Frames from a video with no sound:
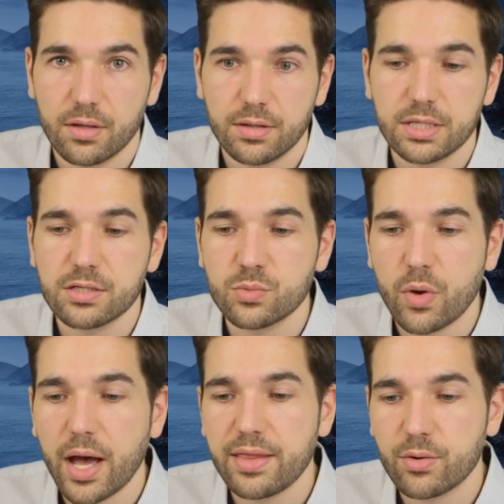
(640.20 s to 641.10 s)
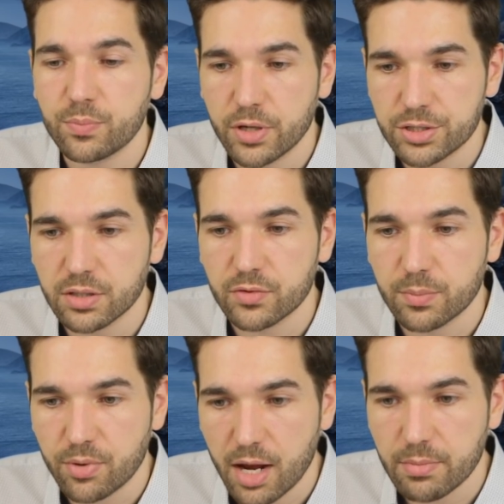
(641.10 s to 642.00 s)
This is why they were pushing for the
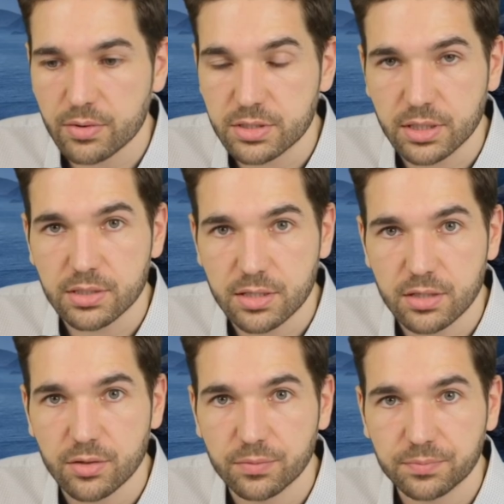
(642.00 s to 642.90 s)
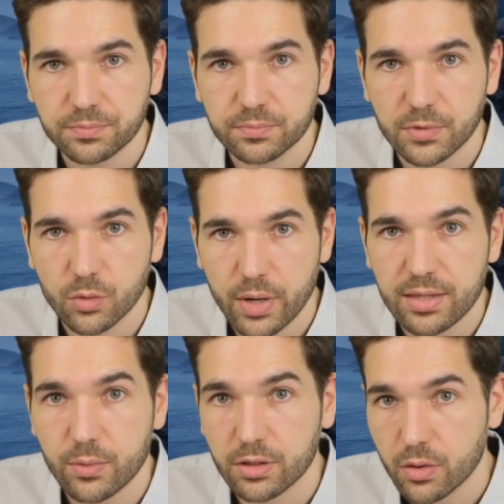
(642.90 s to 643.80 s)
primaries to continue the way
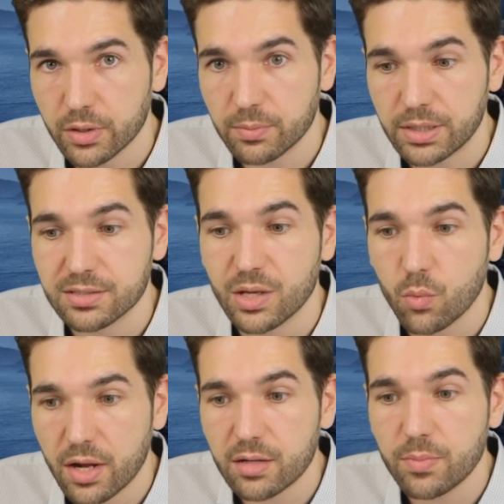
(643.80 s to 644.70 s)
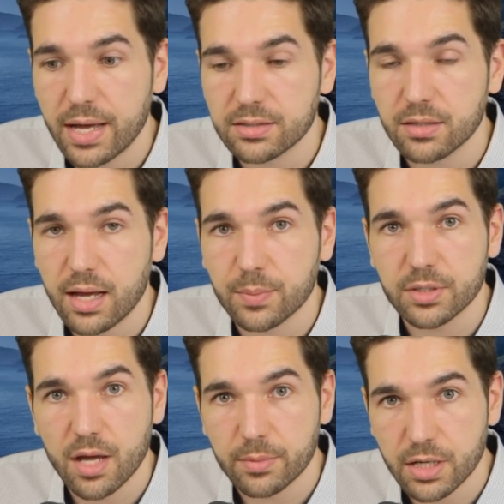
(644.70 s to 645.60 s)
they were going because they wanted Biden to lock up
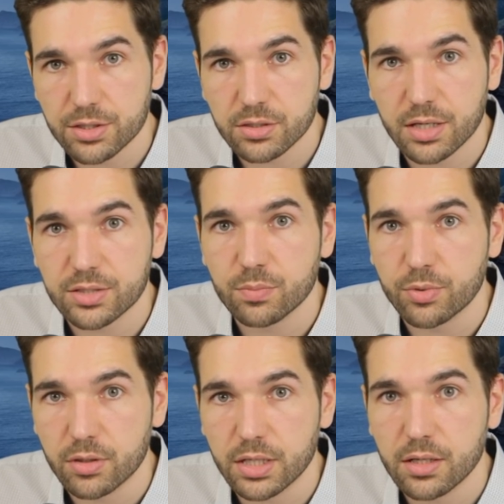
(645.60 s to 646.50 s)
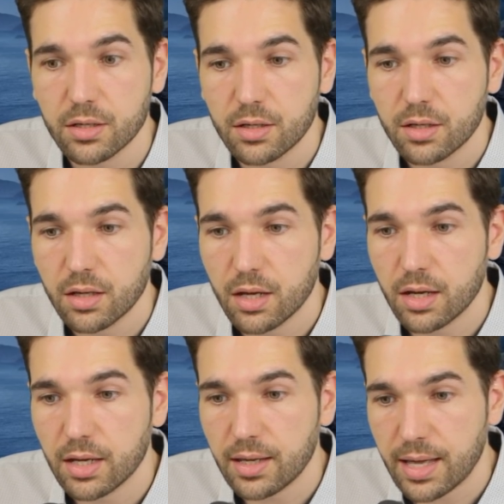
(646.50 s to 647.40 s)
the nomination until Bernie
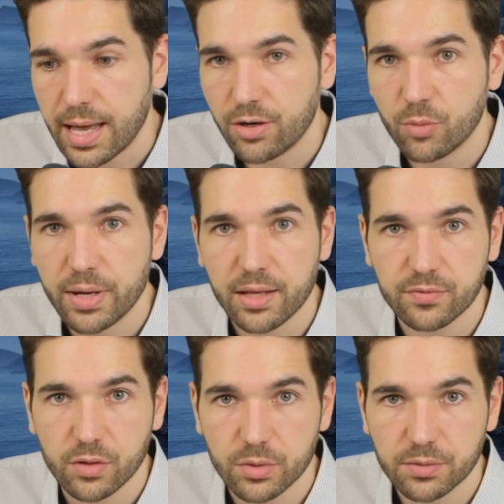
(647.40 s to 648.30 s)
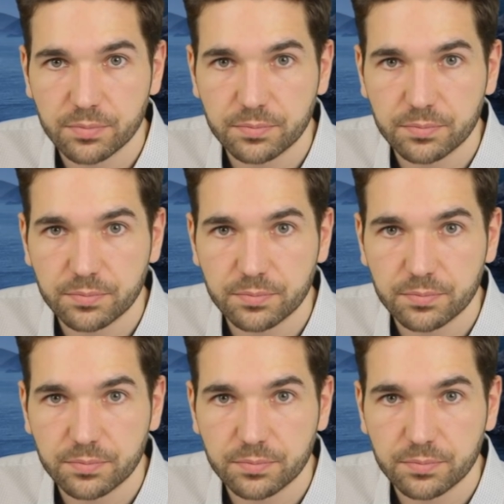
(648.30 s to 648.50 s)
uh, had no path forward.